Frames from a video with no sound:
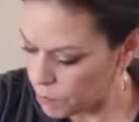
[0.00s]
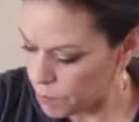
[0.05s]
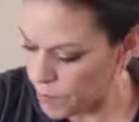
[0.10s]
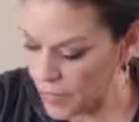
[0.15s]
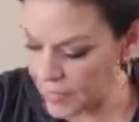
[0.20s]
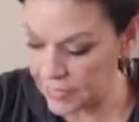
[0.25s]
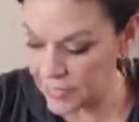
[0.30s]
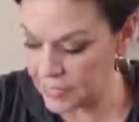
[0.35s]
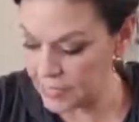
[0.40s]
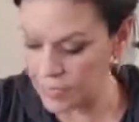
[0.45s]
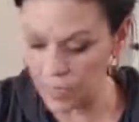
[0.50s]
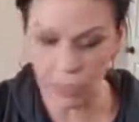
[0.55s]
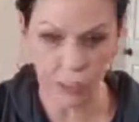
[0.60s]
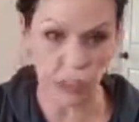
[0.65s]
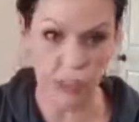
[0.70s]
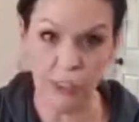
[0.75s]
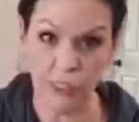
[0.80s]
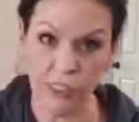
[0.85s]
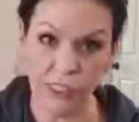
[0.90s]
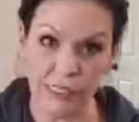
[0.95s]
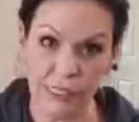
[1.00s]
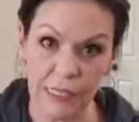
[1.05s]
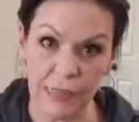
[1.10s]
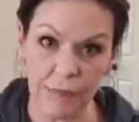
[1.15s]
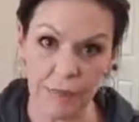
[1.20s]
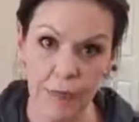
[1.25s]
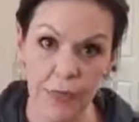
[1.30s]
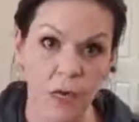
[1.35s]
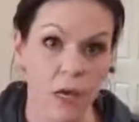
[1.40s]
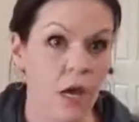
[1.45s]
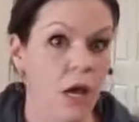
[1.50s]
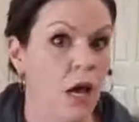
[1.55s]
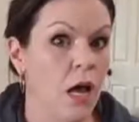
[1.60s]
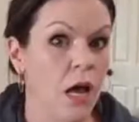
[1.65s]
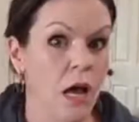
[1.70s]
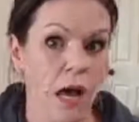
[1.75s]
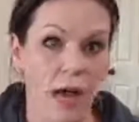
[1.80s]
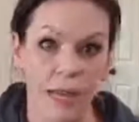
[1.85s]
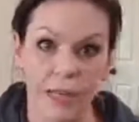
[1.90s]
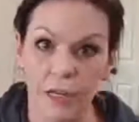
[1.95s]
Making sales in your sleep.
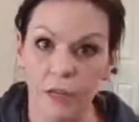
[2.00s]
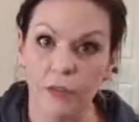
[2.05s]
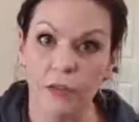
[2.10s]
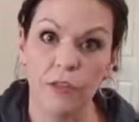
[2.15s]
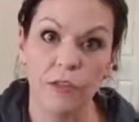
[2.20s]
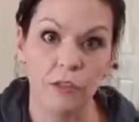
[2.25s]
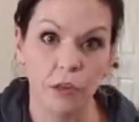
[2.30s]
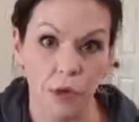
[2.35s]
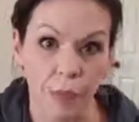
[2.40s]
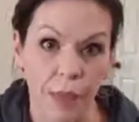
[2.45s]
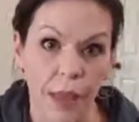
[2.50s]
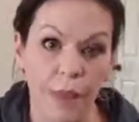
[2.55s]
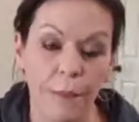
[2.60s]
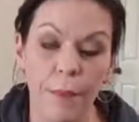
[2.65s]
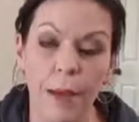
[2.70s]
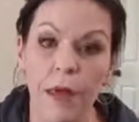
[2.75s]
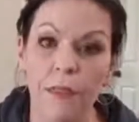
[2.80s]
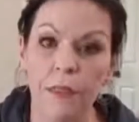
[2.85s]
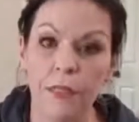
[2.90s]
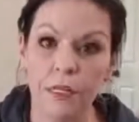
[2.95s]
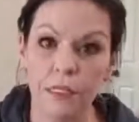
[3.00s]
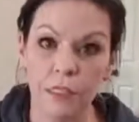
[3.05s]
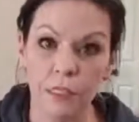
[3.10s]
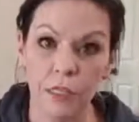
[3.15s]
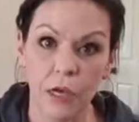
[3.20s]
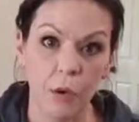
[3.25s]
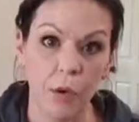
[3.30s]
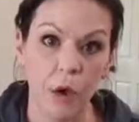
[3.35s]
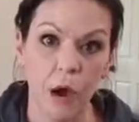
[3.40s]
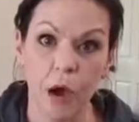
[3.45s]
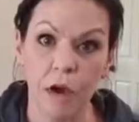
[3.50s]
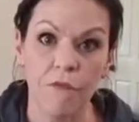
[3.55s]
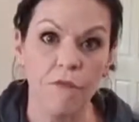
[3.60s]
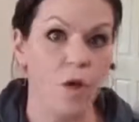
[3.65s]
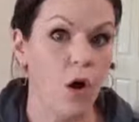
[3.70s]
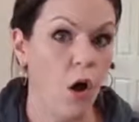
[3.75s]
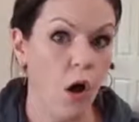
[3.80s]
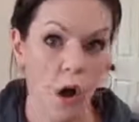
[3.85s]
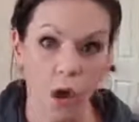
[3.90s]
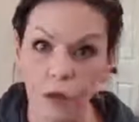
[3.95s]
I hear those little PayPal things go
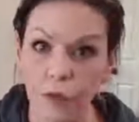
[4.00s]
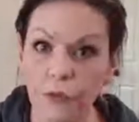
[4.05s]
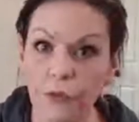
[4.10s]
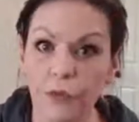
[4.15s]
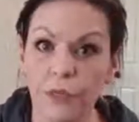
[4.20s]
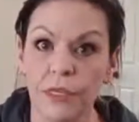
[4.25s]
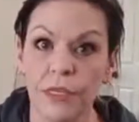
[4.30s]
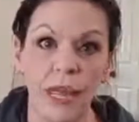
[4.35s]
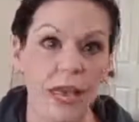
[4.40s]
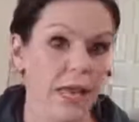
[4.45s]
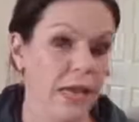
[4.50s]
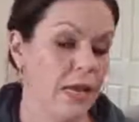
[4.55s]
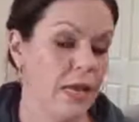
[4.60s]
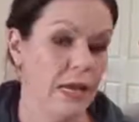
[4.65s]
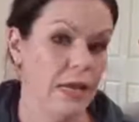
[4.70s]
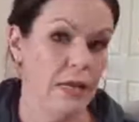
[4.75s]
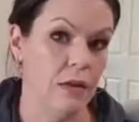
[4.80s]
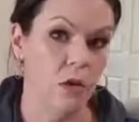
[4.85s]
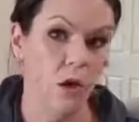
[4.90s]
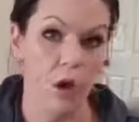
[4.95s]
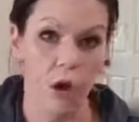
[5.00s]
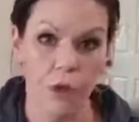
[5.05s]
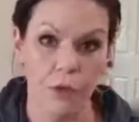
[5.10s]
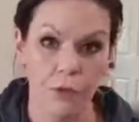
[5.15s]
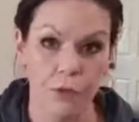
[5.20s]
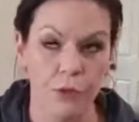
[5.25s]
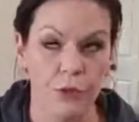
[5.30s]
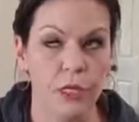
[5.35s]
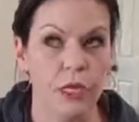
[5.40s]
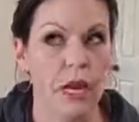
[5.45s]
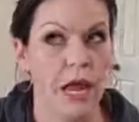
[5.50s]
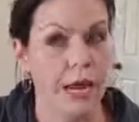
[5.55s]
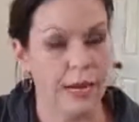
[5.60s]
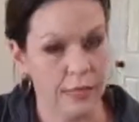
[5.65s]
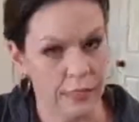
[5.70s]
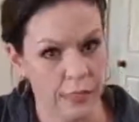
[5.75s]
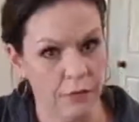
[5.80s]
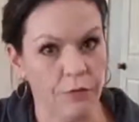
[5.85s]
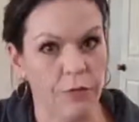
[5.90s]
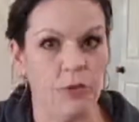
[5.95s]
off all through the day and all through the
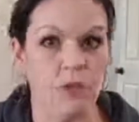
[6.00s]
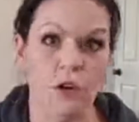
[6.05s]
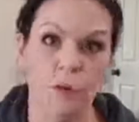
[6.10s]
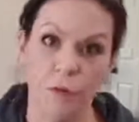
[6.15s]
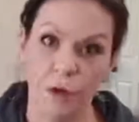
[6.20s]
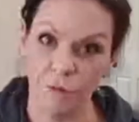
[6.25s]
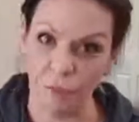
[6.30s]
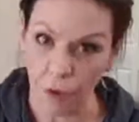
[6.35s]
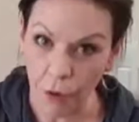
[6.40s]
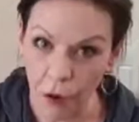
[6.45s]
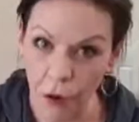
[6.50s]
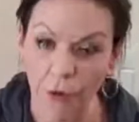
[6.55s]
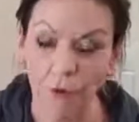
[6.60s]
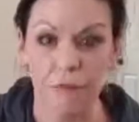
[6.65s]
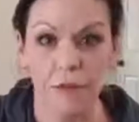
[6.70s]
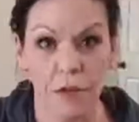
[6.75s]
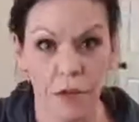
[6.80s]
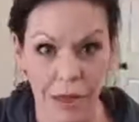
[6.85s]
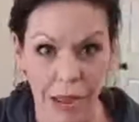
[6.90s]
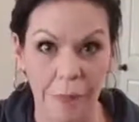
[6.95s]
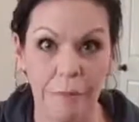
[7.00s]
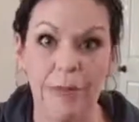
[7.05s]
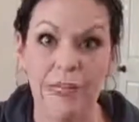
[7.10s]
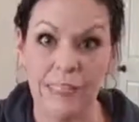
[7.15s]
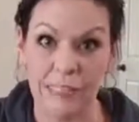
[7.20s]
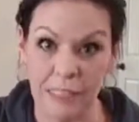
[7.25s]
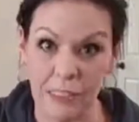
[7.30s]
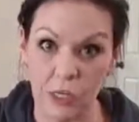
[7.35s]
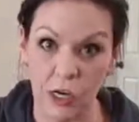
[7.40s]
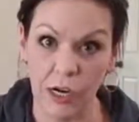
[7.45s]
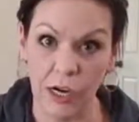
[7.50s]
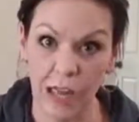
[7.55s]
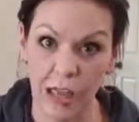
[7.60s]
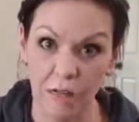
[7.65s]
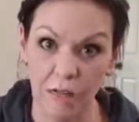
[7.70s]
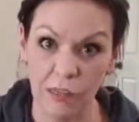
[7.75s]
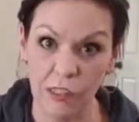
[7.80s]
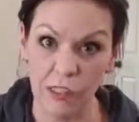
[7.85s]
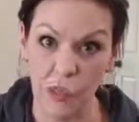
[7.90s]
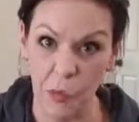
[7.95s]
night, except for I turn my phone off on night because I started
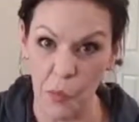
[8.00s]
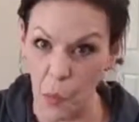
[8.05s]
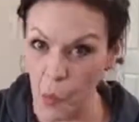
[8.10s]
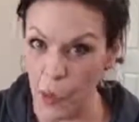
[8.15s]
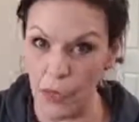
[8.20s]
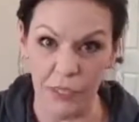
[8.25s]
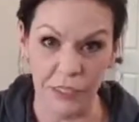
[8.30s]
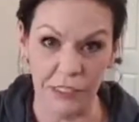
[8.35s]
having so